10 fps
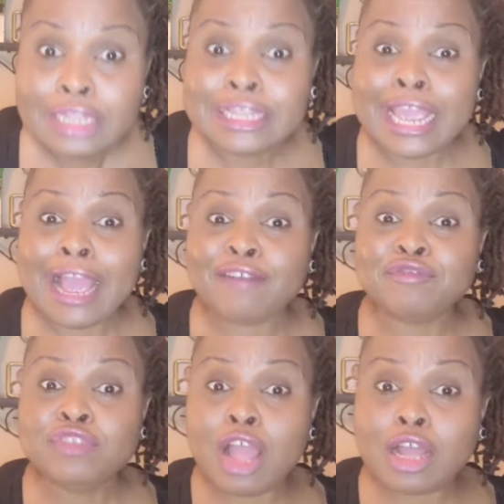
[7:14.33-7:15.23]
They
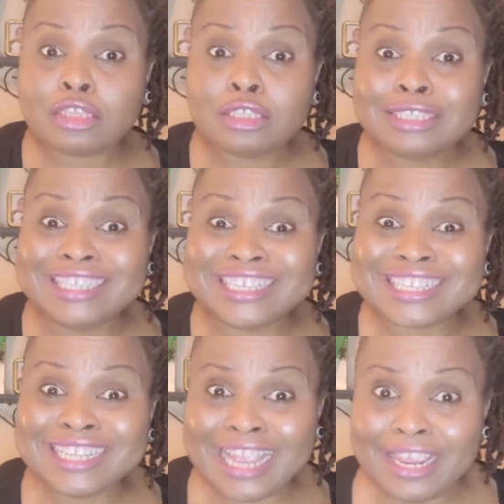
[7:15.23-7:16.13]
have not
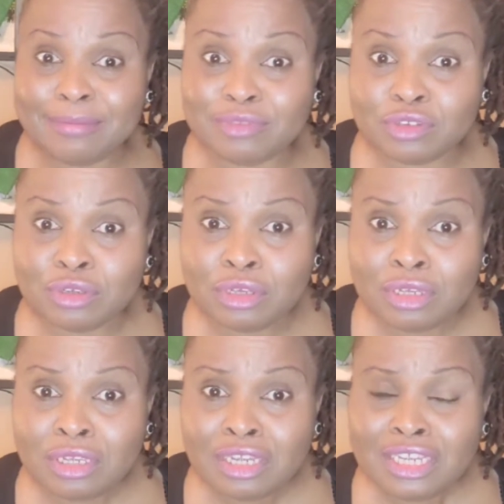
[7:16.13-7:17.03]
disclaimed
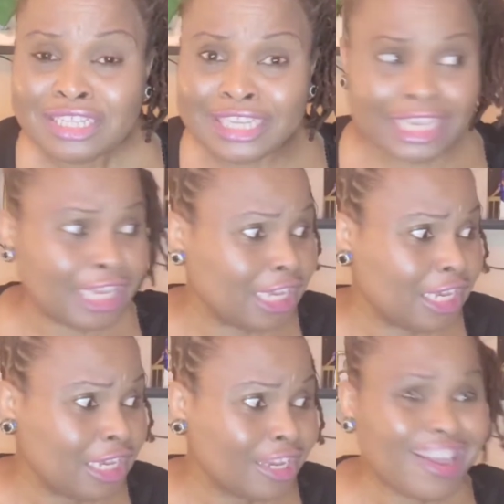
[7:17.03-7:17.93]

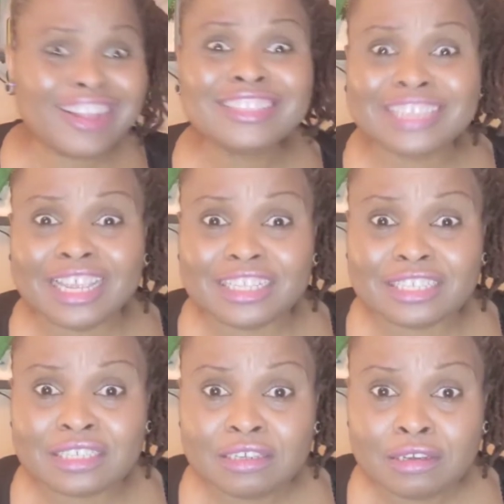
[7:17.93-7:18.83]
the
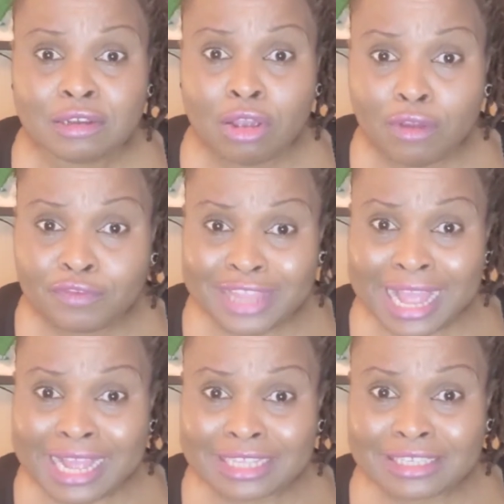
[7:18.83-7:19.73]
contents of
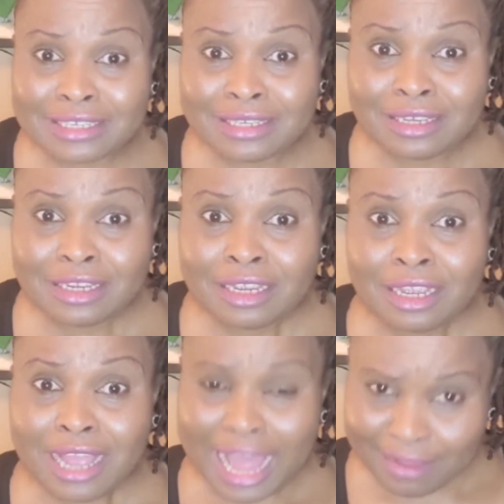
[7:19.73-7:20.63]
that
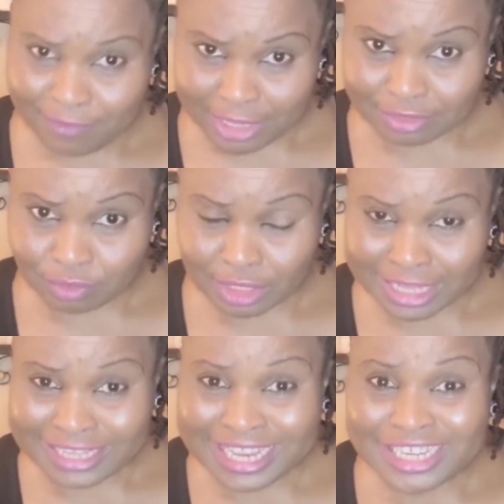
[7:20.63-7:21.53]
adversary
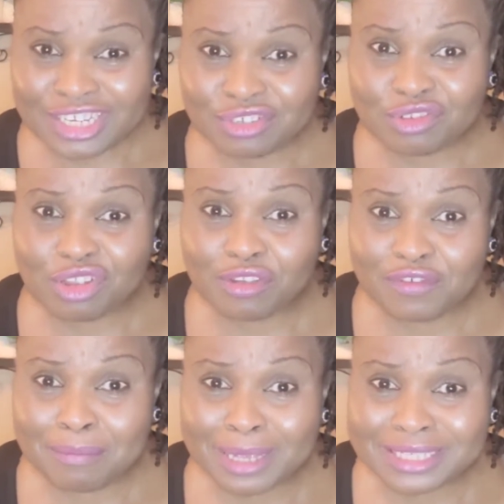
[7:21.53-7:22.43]
that they issued on
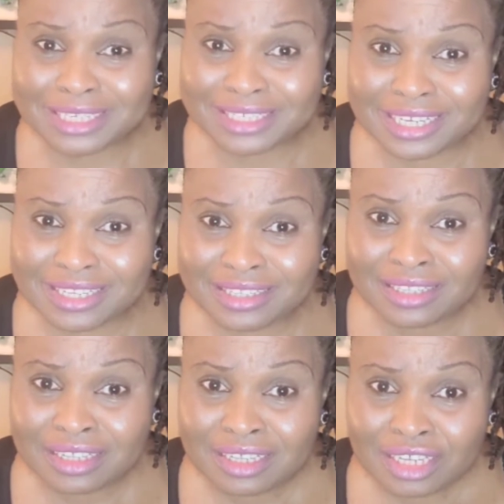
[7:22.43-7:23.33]
November 16,
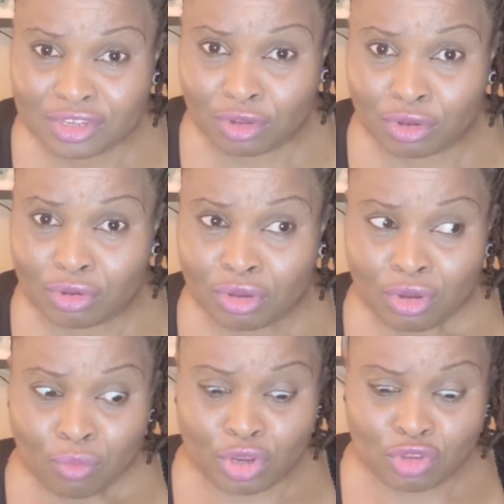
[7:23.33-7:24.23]
you know,
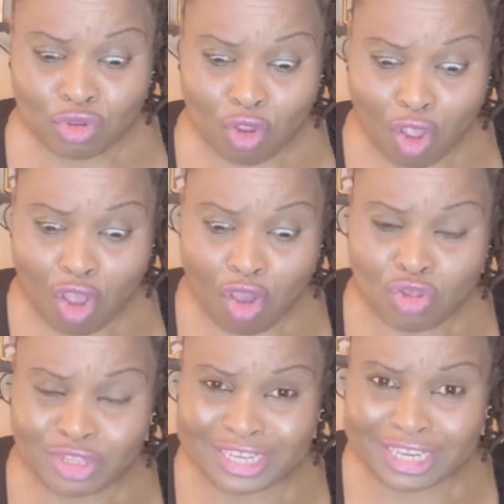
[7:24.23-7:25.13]
with
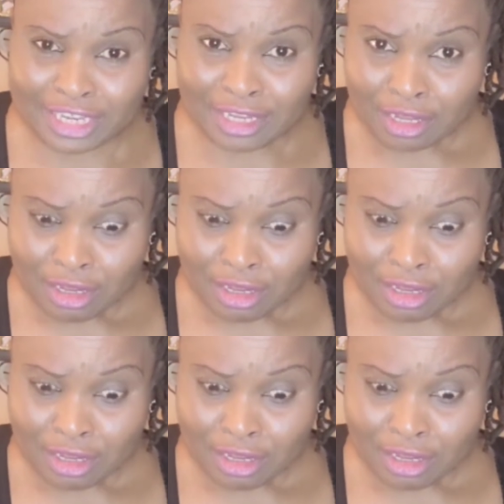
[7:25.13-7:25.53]
all the